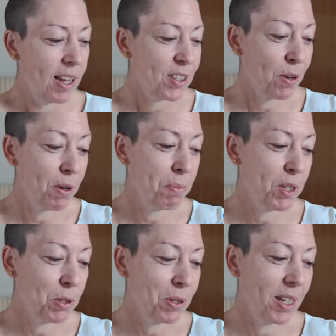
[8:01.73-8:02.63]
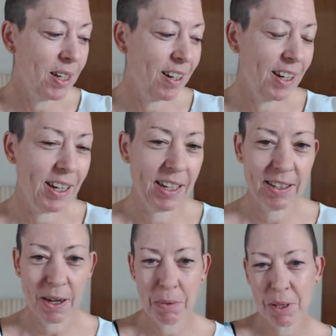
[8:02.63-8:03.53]
So I'm enjoying,
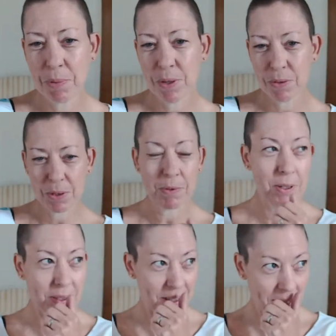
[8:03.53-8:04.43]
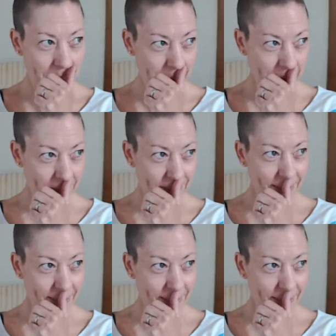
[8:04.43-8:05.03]
I mean, the boots are on, so